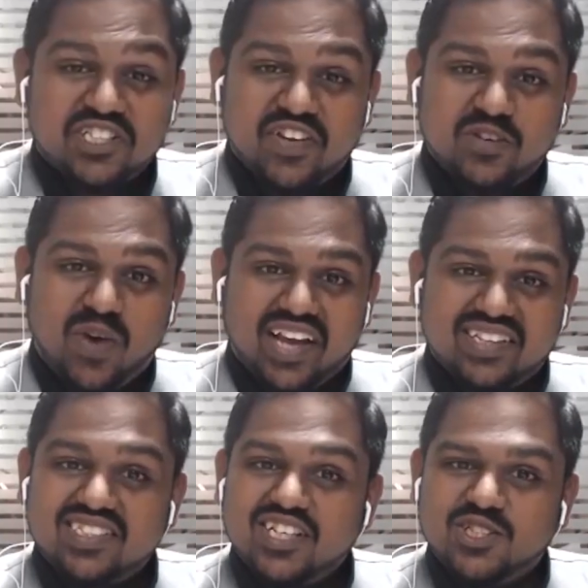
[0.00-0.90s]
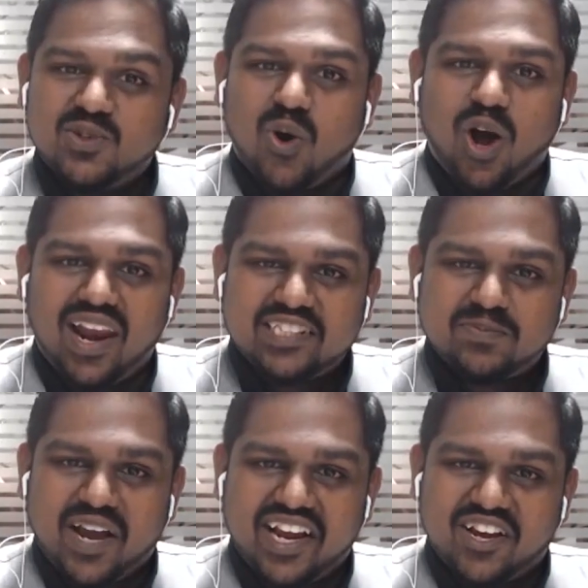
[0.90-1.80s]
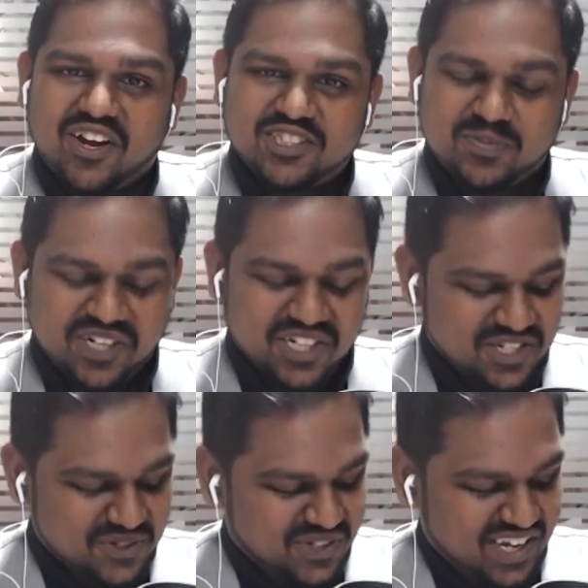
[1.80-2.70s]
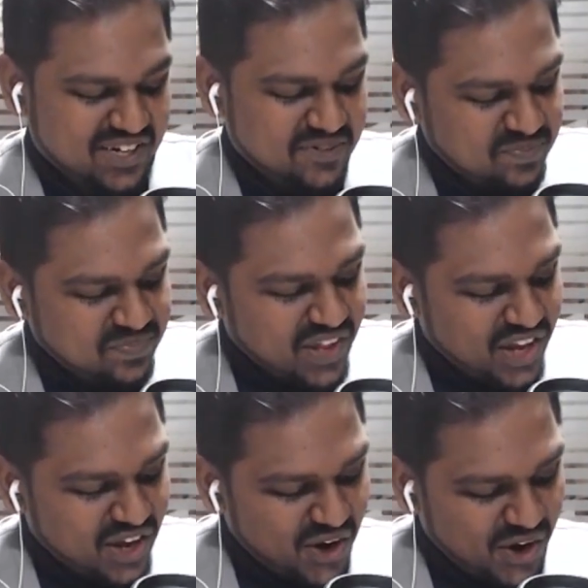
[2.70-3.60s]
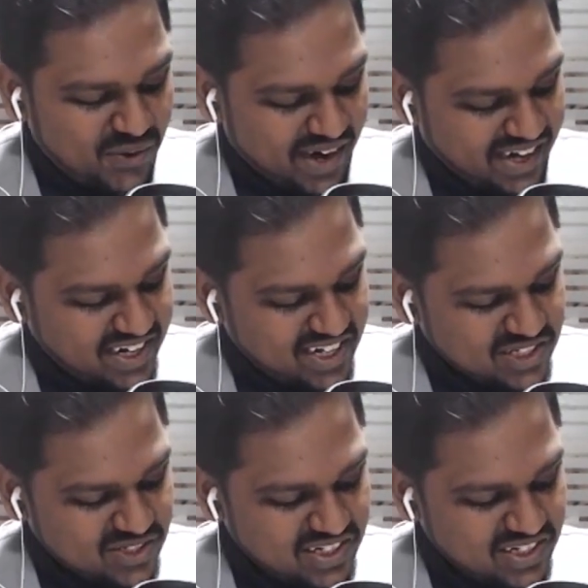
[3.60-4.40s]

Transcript: of advice to all aspiring entrepreneurs out there. All right. So the